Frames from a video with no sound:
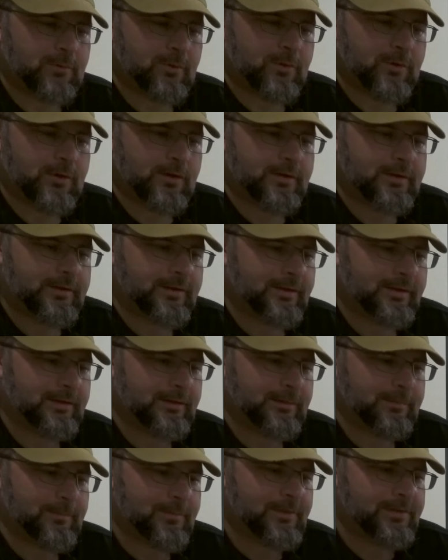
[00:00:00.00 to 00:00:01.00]
board,
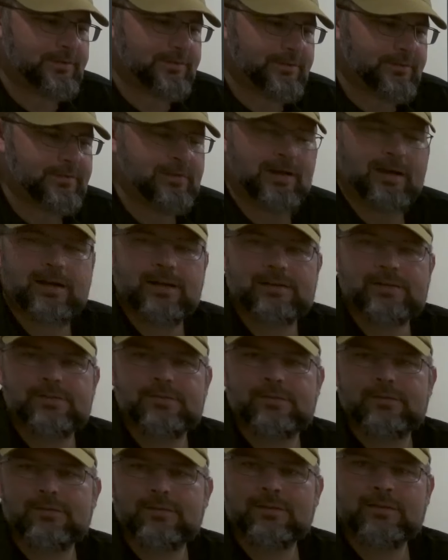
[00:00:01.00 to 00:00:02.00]
um, this is
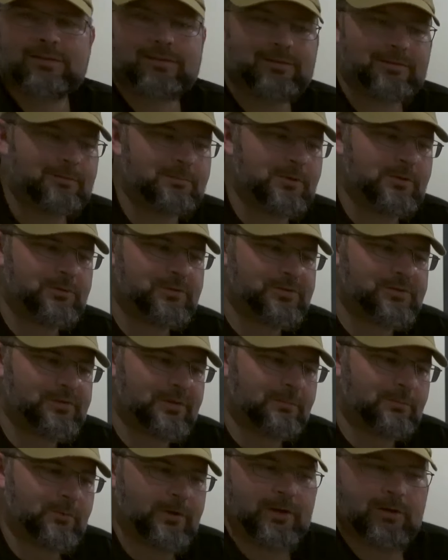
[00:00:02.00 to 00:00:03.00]
not the most
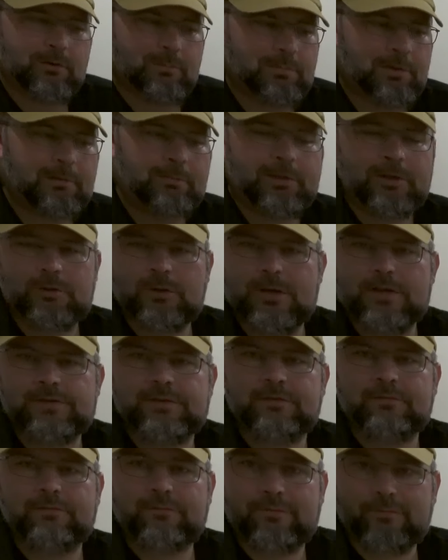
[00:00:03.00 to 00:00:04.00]
subway or public transit